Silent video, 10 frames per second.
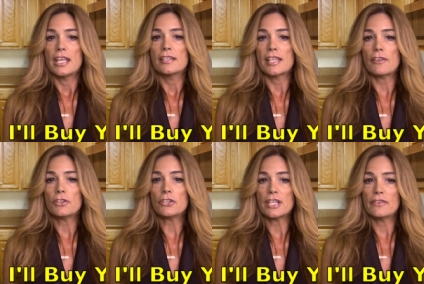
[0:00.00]
Savor
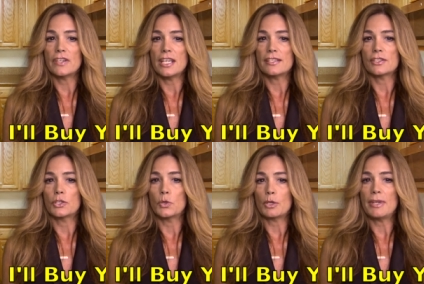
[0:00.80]
your evenings in the
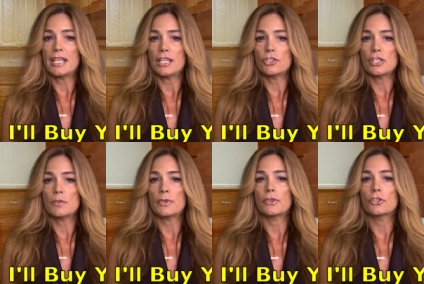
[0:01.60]
gourmet kitchen
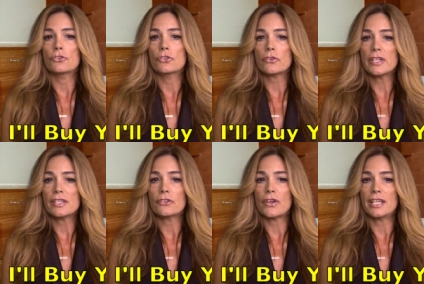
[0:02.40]
with
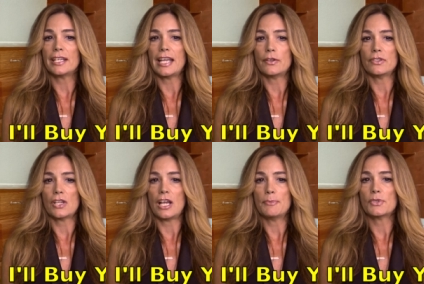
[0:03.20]
luxurious granite
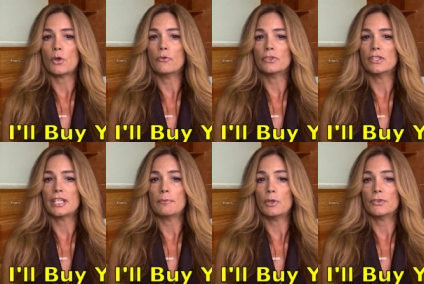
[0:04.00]
countertops
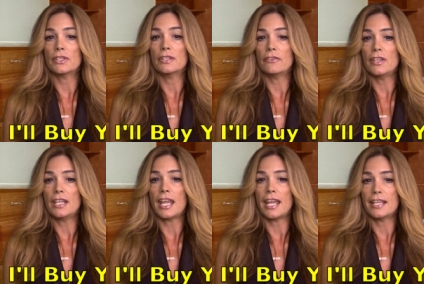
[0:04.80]
overlooking both the
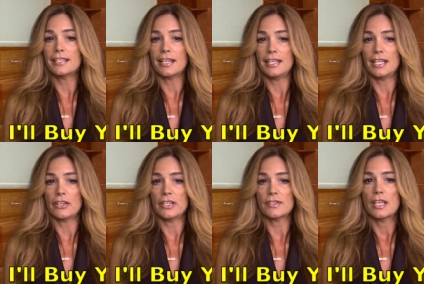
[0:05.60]
living and dining
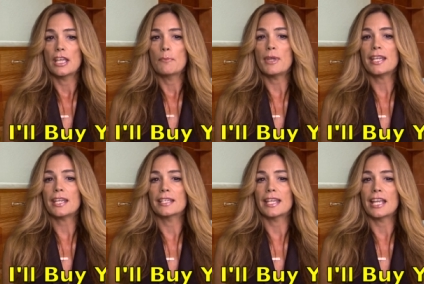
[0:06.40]
areas
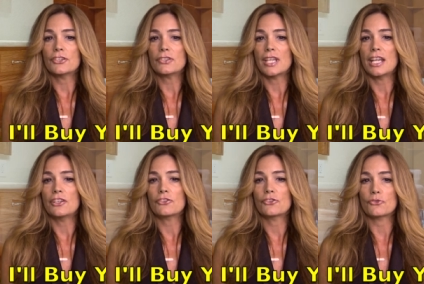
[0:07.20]
making an entertainer's